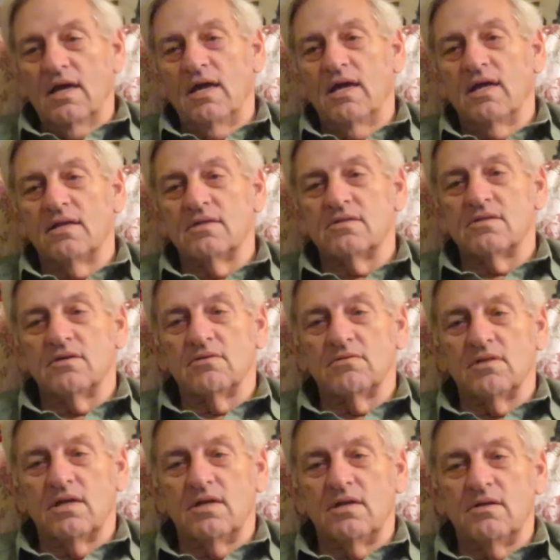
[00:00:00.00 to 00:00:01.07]
And so
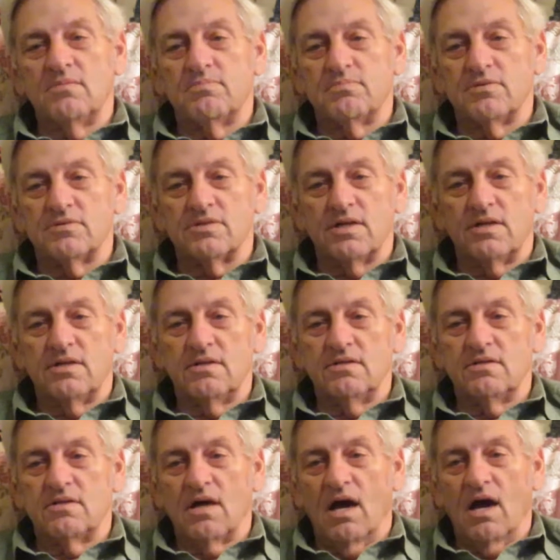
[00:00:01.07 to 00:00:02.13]
they
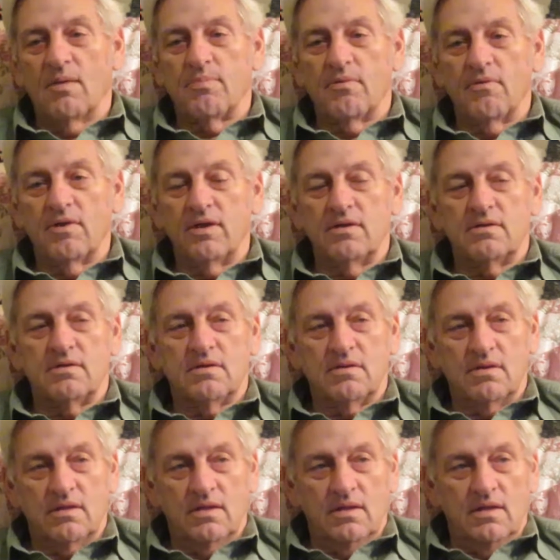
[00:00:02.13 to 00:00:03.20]
proceeded to operate.
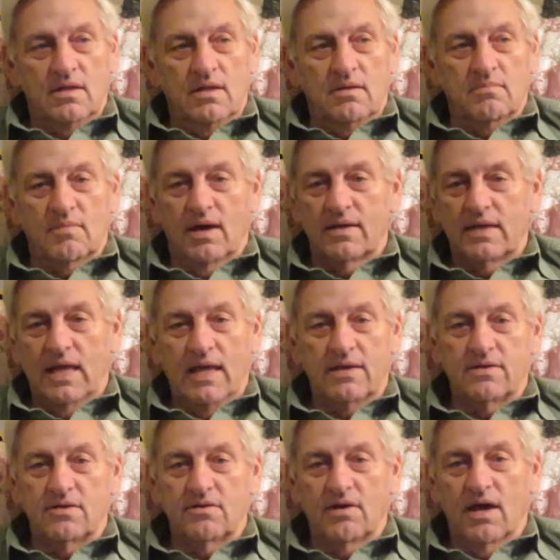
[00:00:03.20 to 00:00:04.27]
My
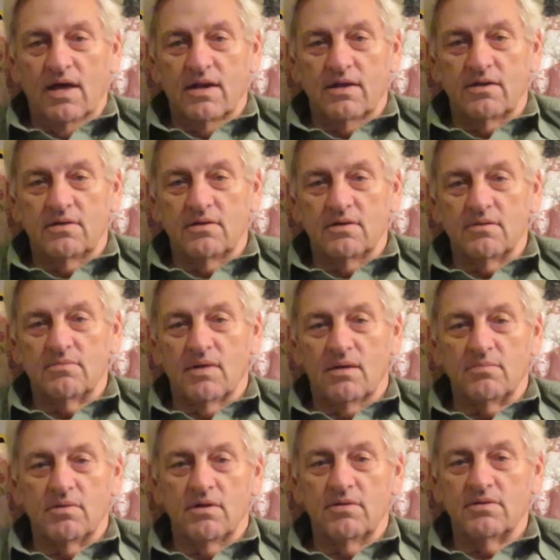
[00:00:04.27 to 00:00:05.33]
dad knew how to do it.
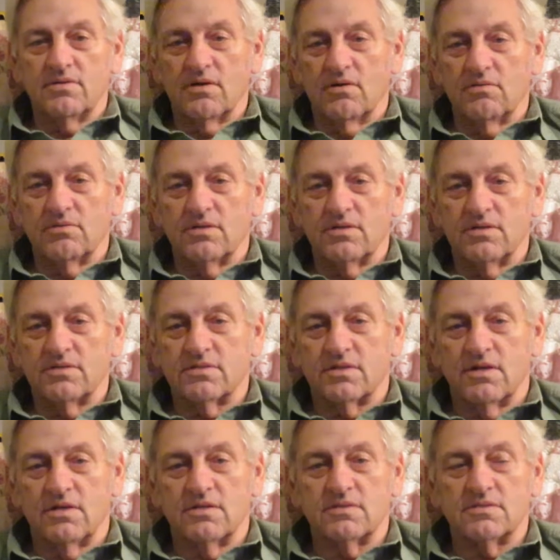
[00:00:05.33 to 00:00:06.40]
My brother's holding the
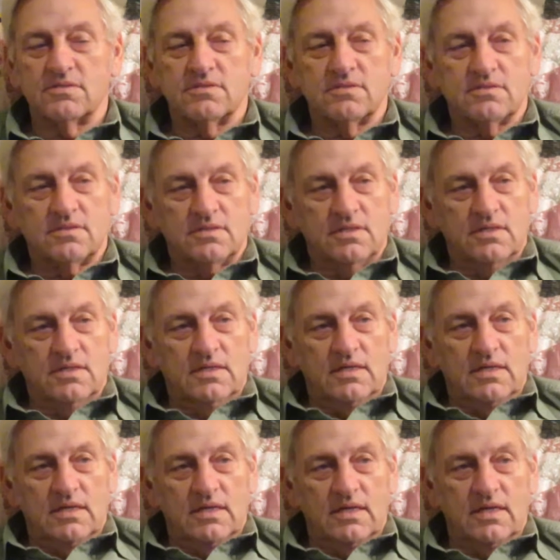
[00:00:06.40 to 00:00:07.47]
skunks.
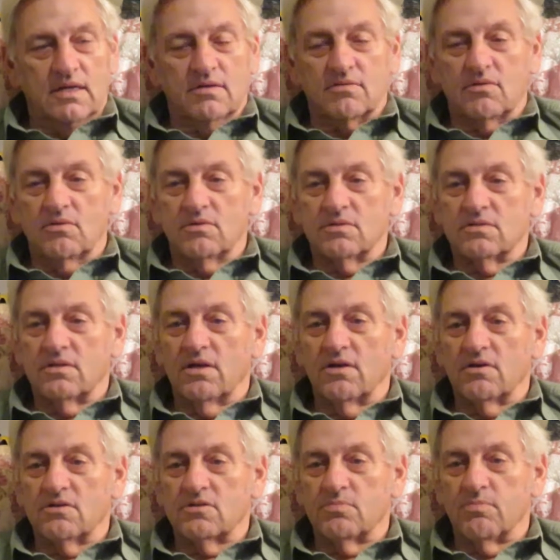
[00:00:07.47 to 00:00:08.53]
And of course
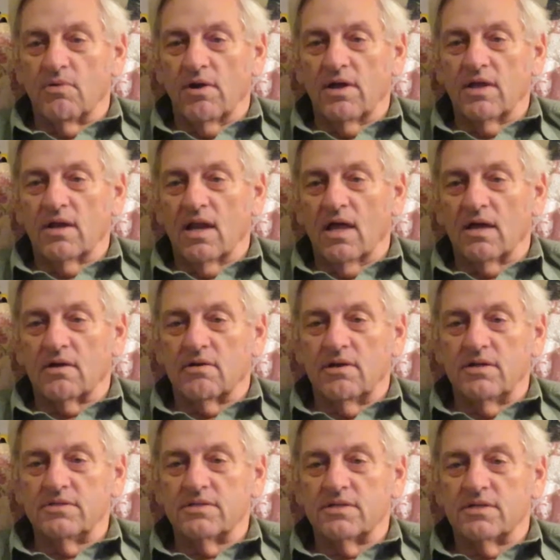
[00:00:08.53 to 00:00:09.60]
they're spraying like
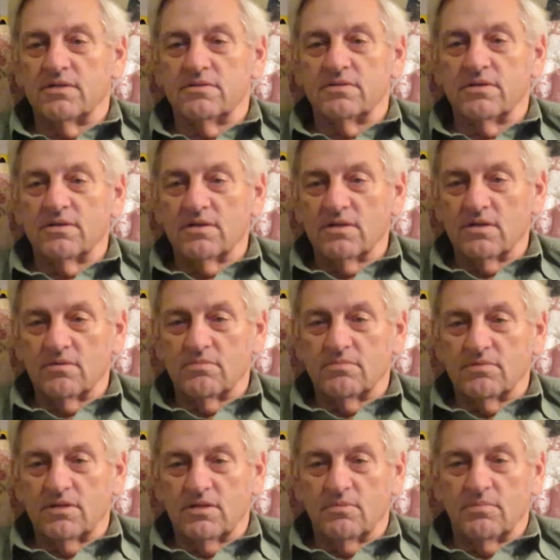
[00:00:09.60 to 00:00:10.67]
crazy because they're little
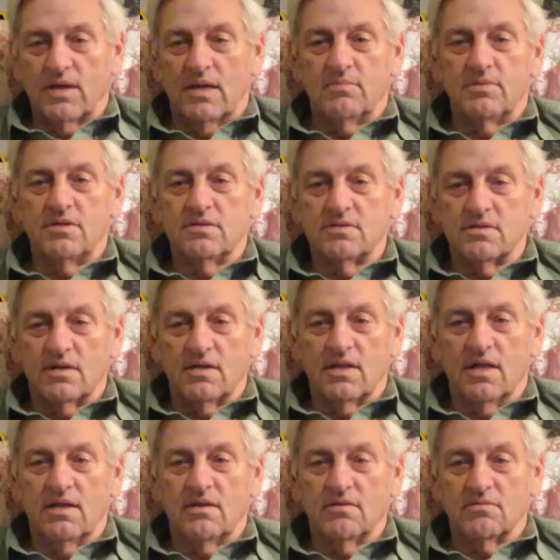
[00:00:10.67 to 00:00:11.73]
babies and
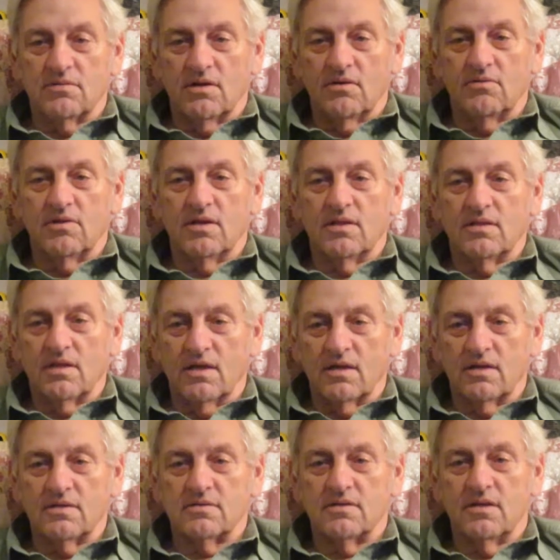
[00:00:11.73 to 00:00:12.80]
they don't know
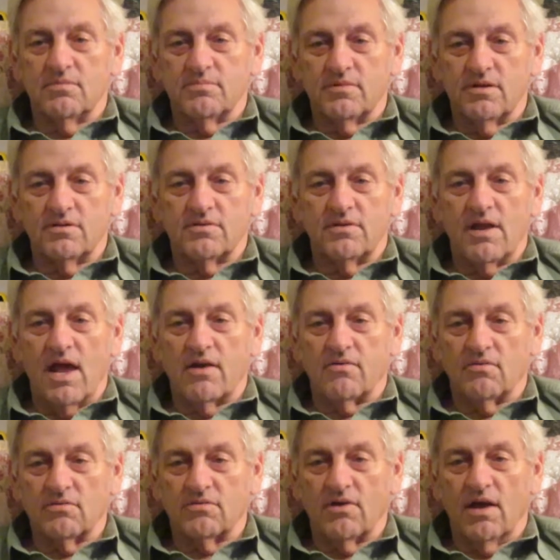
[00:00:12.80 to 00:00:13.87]
anything except just
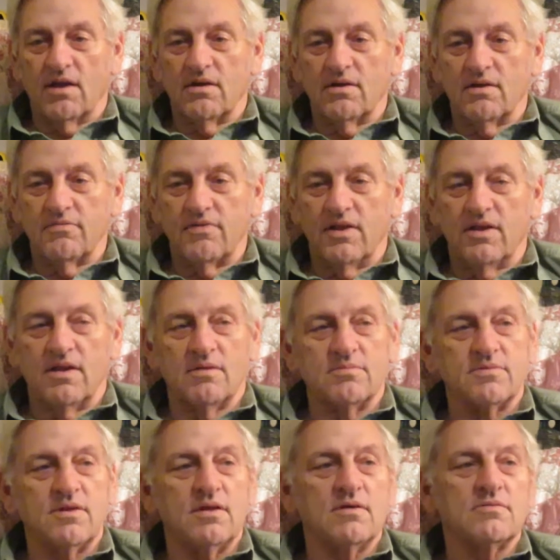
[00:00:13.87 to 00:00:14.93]
natural try to defend
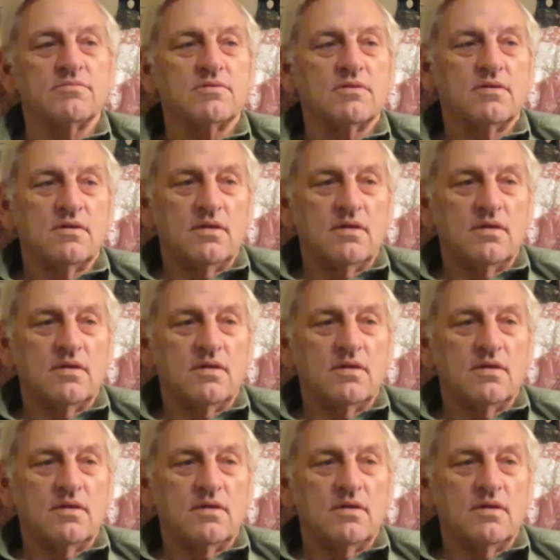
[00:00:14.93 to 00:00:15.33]
themselves.